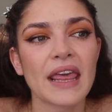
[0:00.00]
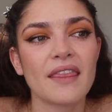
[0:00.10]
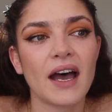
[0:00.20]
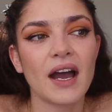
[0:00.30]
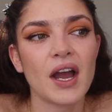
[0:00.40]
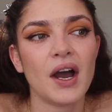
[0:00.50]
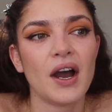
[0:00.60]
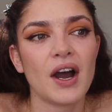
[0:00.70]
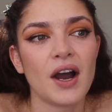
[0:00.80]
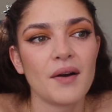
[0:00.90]
that
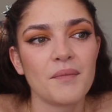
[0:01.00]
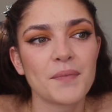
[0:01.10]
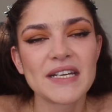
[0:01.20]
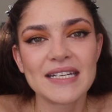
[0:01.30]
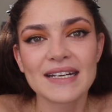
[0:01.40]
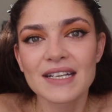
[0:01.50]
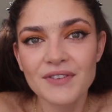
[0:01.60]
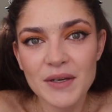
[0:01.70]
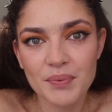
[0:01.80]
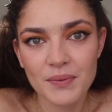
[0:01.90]

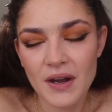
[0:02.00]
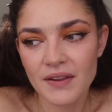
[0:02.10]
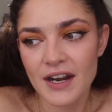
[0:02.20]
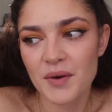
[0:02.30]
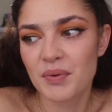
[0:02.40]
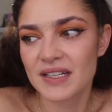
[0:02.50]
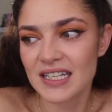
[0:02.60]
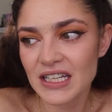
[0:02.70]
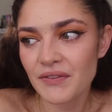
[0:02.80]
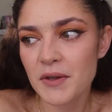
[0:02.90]
predictively uh, that are
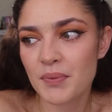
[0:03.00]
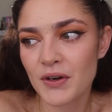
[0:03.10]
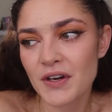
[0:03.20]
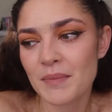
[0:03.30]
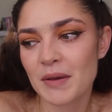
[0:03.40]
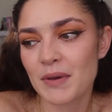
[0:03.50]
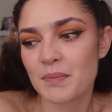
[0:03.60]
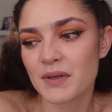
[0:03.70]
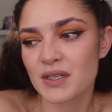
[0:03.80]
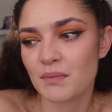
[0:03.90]
predictively programming
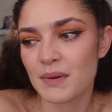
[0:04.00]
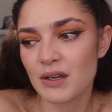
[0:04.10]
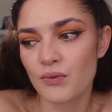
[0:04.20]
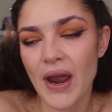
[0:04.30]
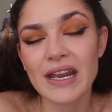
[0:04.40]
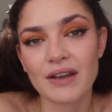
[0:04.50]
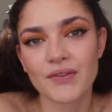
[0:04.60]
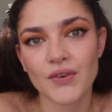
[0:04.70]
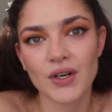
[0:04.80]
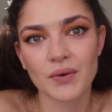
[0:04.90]
people to be ready
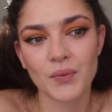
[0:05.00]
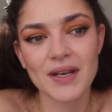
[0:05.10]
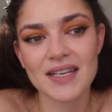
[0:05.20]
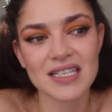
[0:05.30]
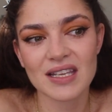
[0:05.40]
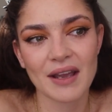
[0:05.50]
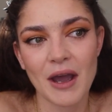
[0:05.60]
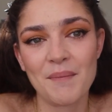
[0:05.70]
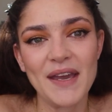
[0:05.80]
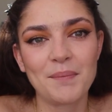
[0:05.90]
for when this like
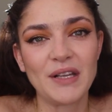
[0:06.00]
a big